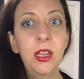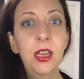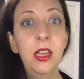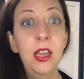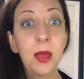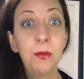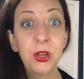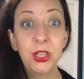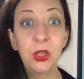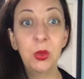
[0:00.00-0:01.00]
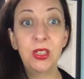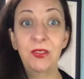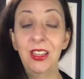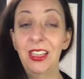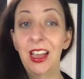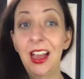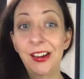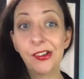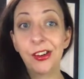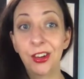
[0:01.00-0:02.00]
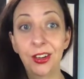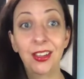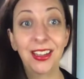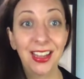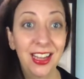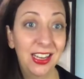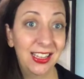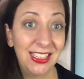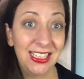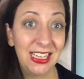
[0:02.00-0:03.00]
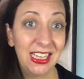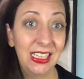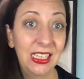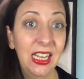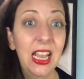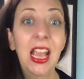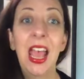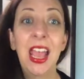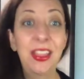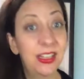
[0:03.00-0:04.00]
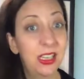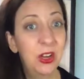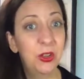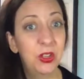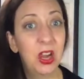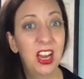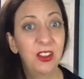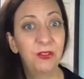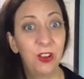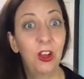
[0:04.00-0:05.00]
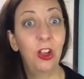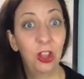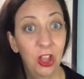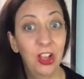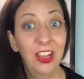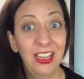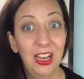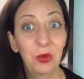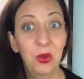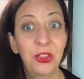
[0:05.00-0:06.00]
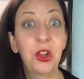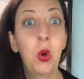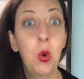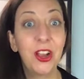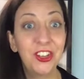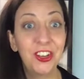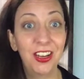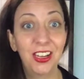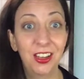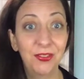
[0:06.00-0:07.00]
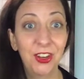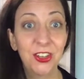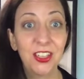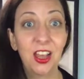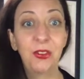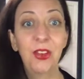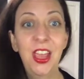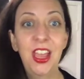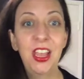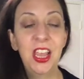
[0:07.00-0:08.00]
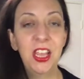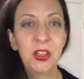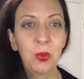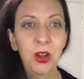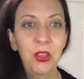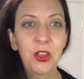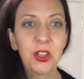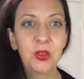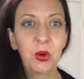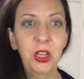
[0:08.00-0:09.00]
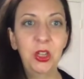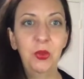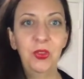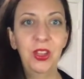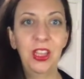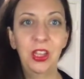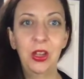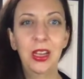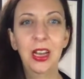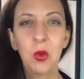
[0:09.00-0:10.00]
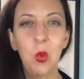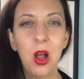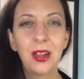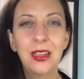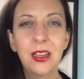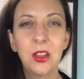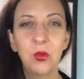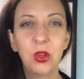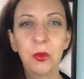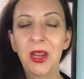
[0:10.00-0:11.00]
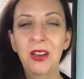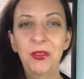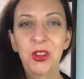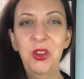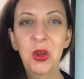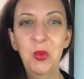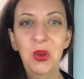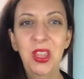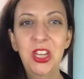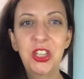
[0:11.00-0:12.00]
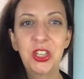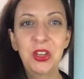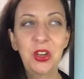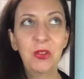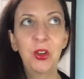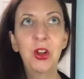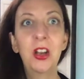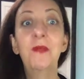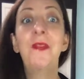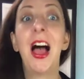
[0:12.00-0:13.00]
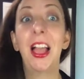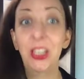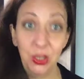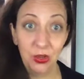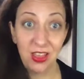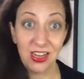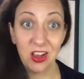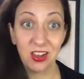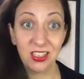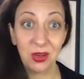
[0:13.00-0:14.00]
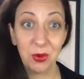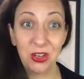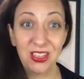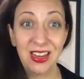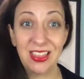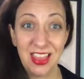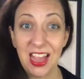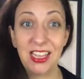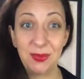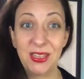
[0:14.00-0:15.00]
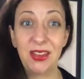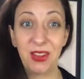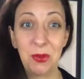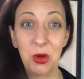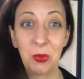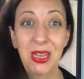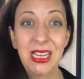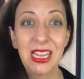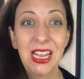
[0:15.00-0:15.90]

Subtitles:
Number 2 is feeling unheard and unseen. And this can also kind of fall along again with the questioning of yourself. It's one of those where you feel like you can kind of walk into the room, and if you don't really, if you're not of value to that toxic person at that specific moment,